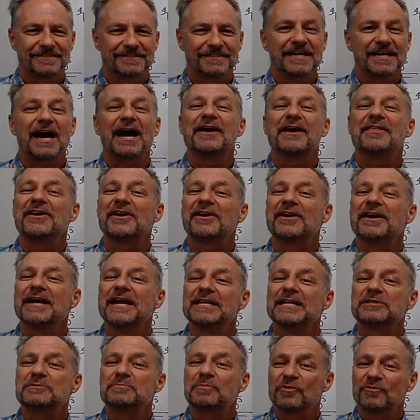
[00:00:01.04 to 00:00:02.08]
Hi there,
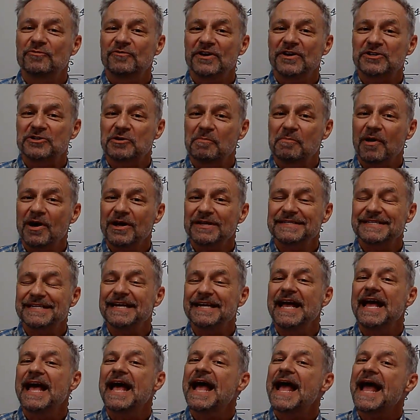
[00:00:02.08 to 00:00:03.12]
it's Professor Monte,
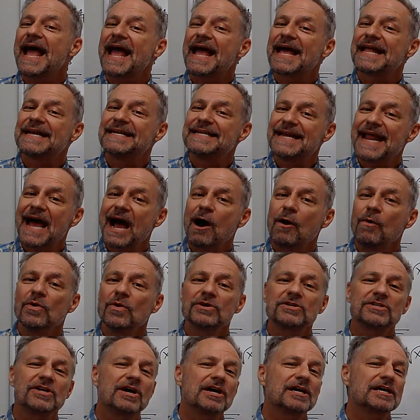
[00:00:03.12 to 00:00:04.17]
and now we're
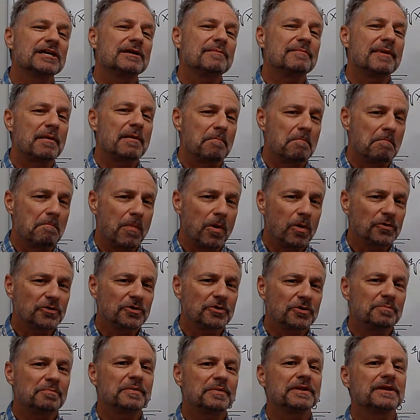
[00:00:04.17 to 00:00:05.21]
talking about
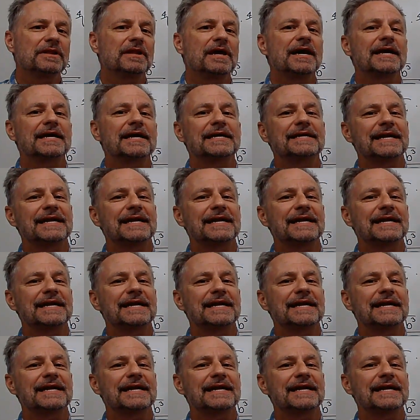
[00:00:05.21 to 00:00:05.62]
multiplying